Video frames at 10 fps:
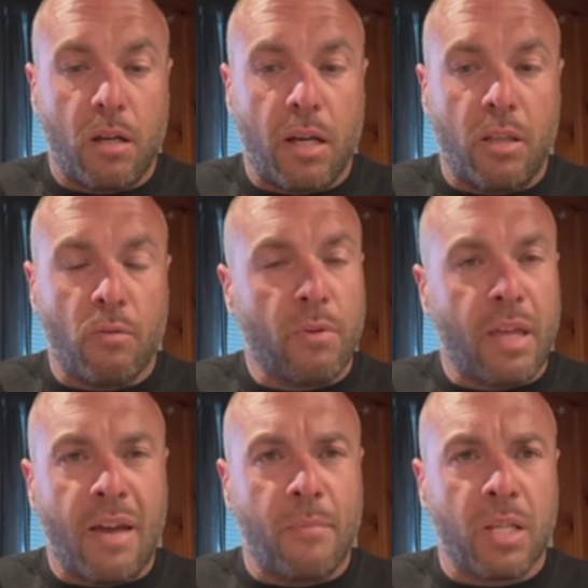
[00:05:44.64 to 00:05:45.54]
I don't really
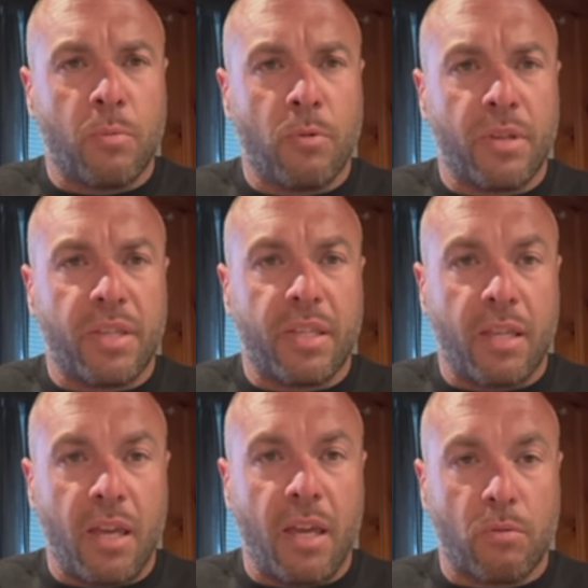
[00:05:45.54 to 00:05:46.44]
have much more to
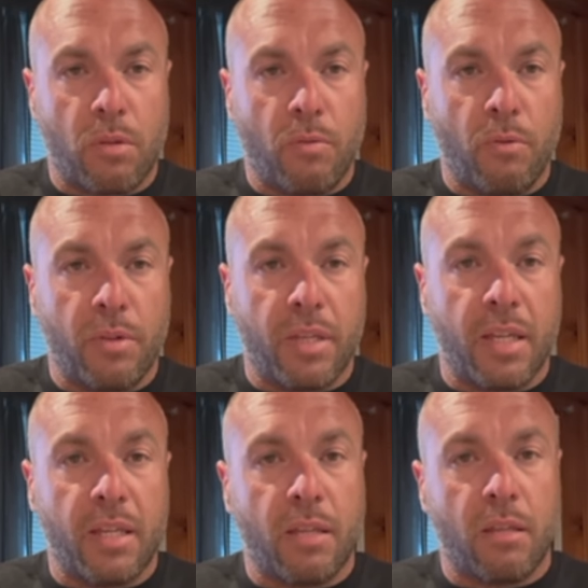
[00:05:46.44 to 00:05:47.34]
say towards
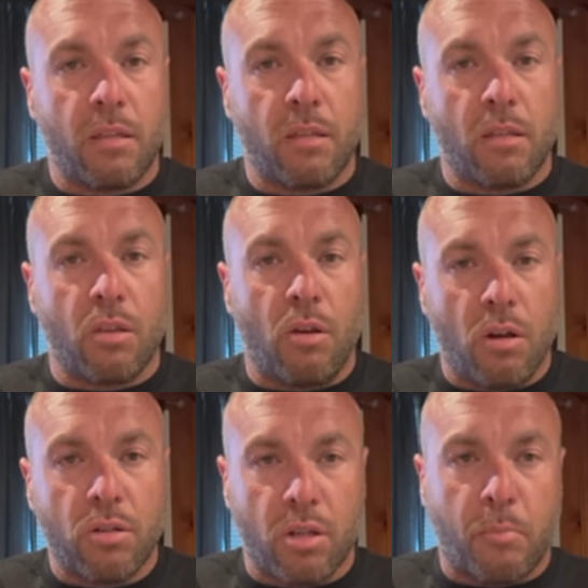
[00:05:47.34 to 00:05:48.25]
this. The
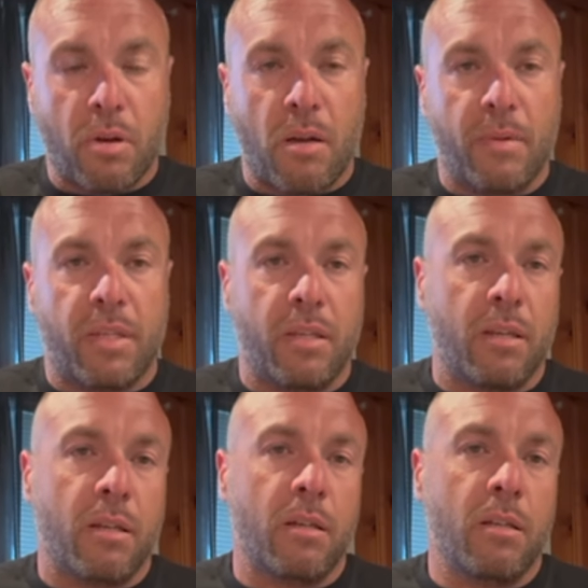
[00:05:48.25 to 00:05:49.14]
logs look
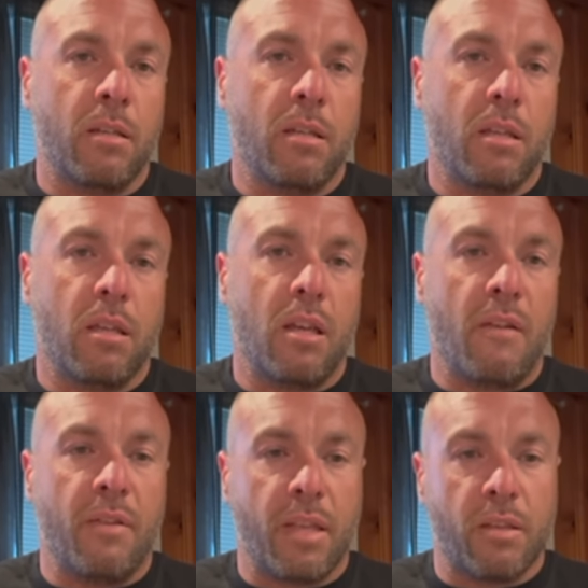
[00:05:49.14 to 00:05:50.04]
promising.
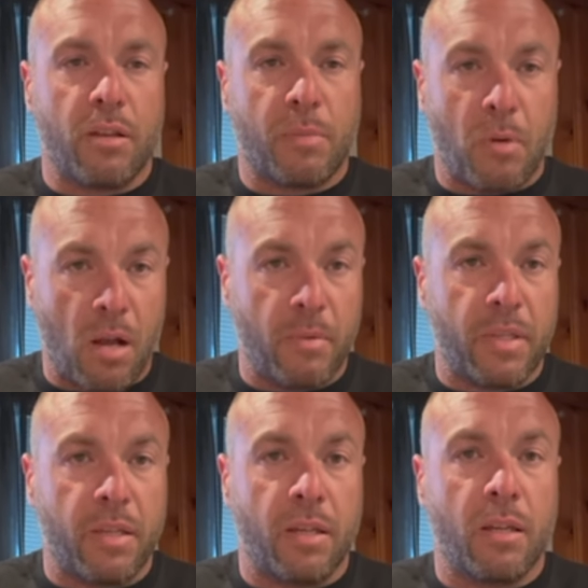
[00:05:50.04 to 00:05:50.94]
Everything looks
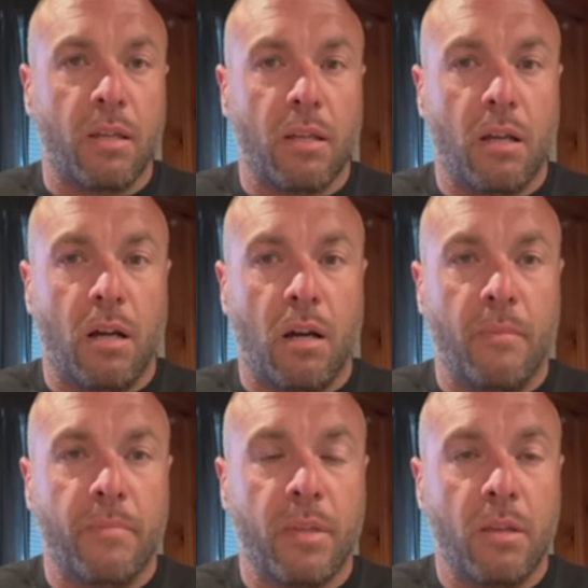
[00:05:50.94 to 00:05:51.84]
promising.
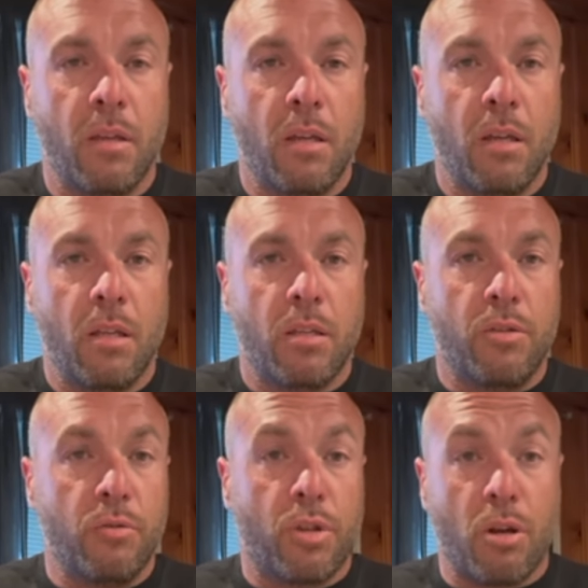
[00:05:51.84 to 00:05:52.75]
The
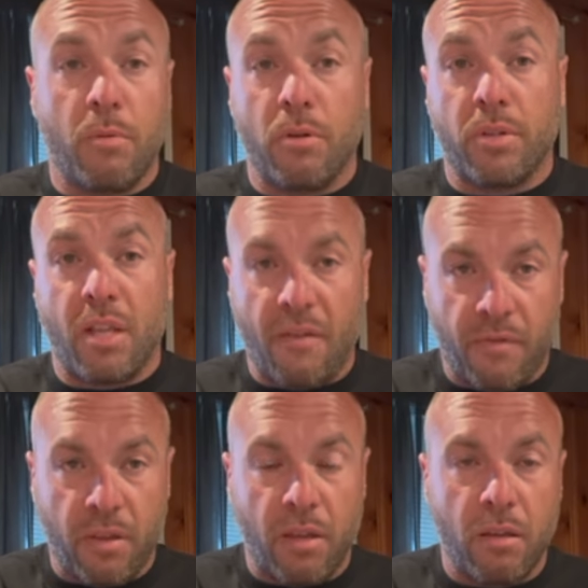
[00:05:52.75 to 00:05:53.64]
new turbos
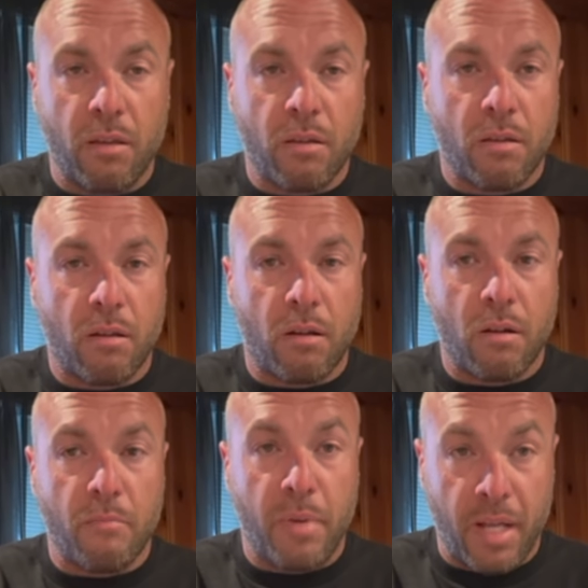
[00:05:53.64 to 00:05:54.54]
definitely
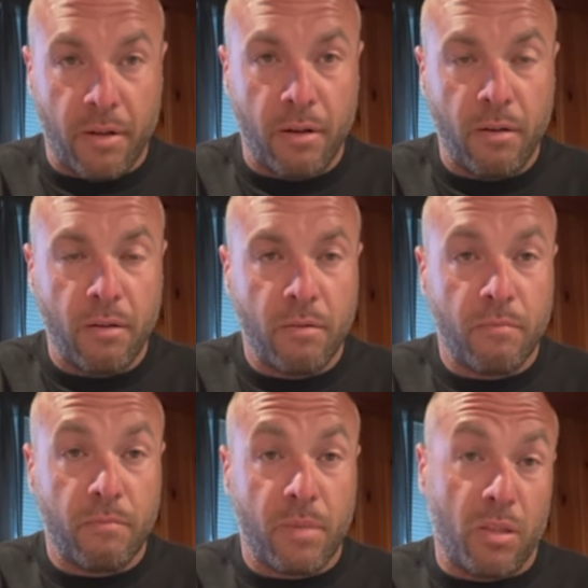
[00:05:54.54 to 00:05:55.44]
are better.
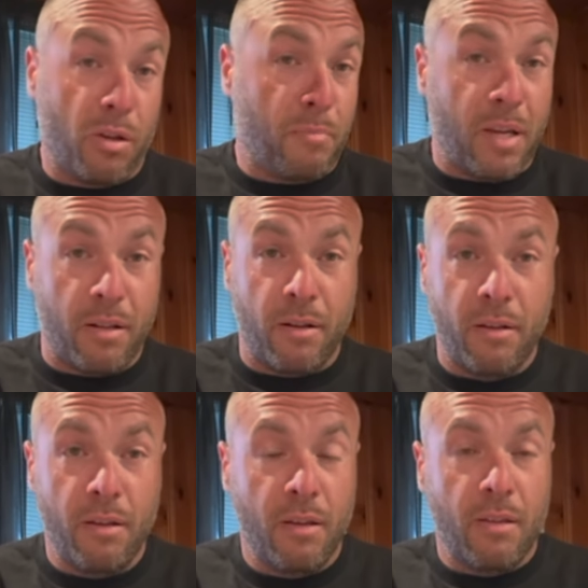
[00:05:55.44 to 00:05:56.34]
They look better.
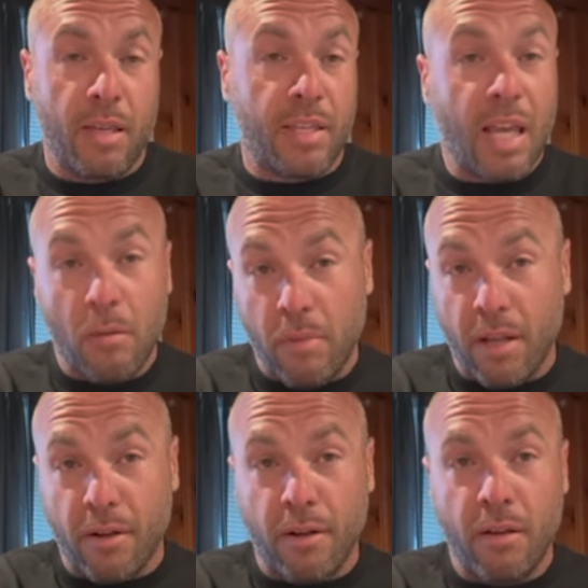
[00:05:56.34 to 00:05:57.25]
They sound
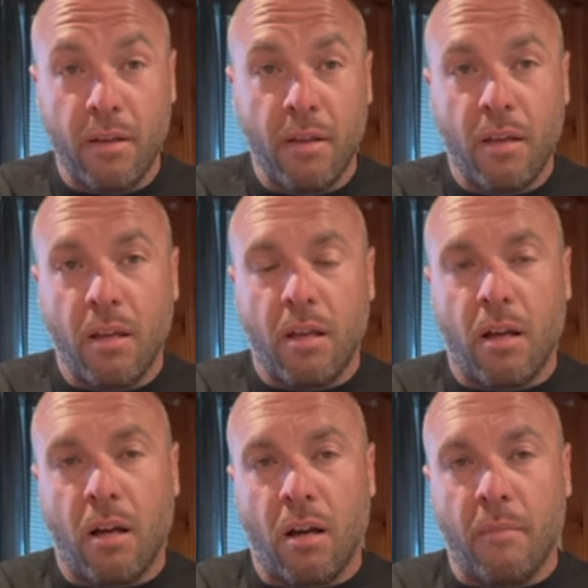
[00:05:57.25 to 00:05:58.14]
better,
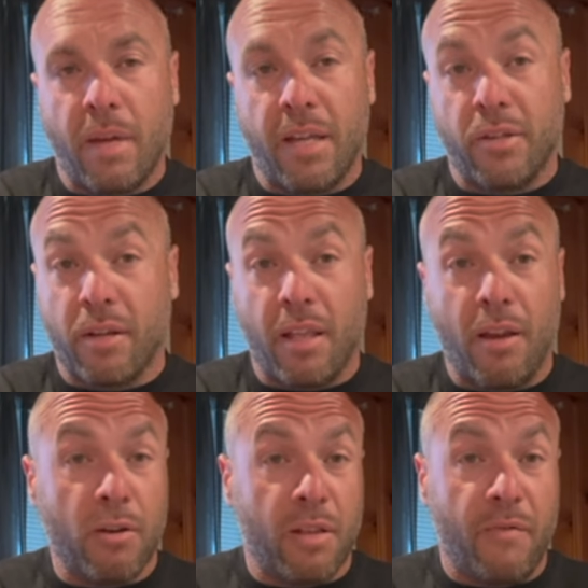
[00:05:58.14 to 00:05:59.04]
as you can
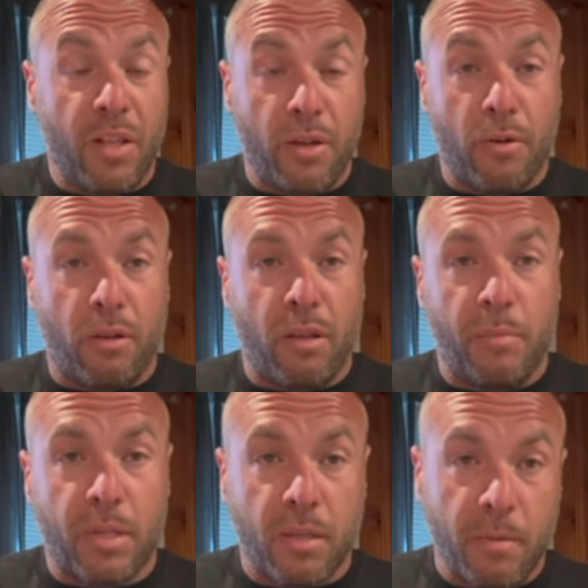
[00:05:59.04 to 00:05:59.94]
hear in the video clips,